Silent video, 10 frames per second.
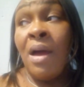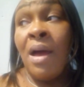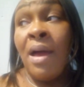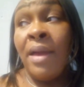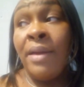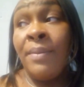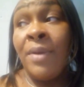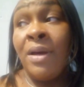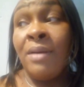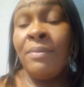I am
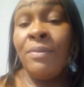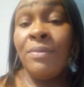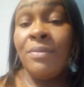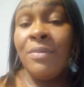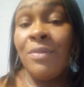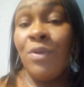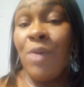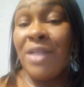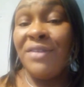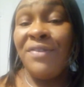
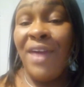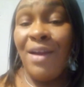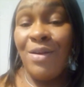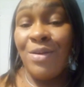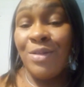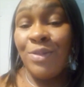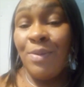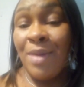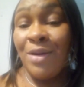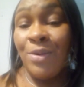watching Fat Girls
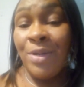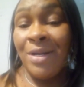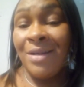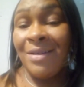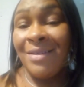with my daughter.